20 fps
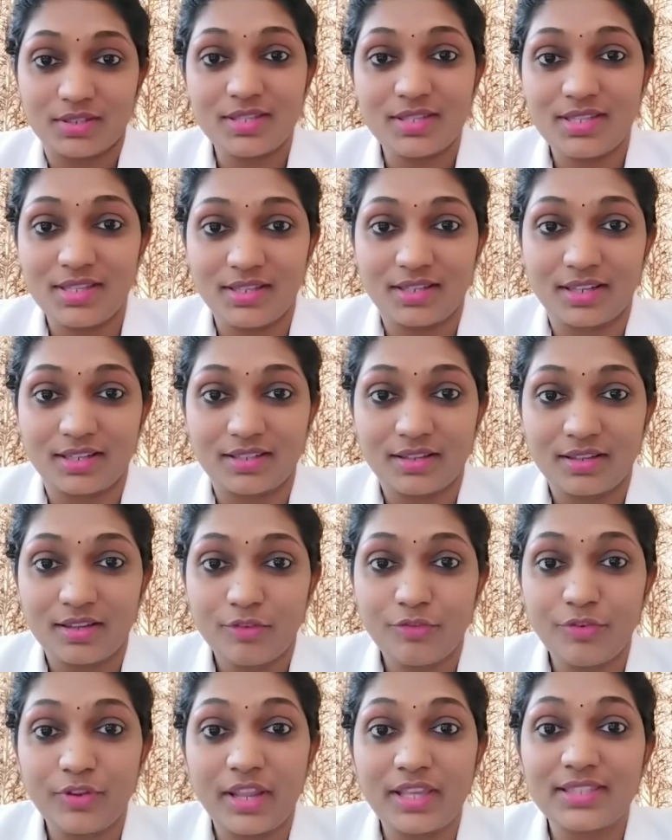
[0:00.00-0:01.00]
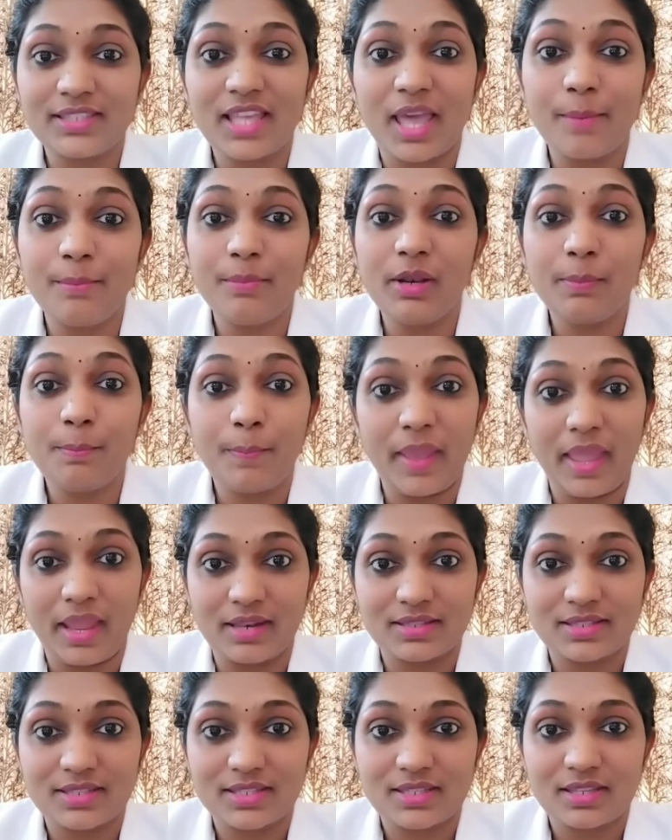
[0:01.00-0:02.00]
isn't it? For example,
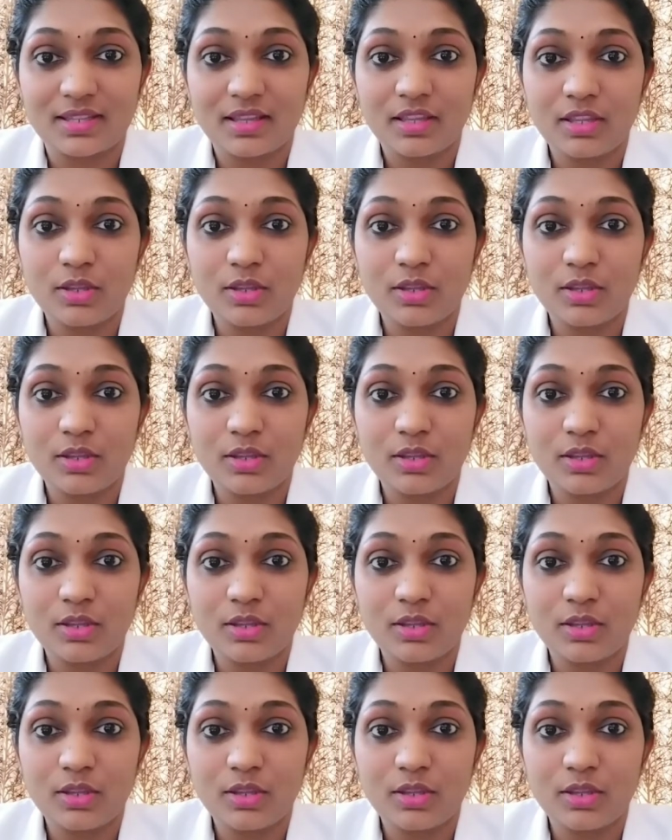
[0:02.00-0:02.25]
pens.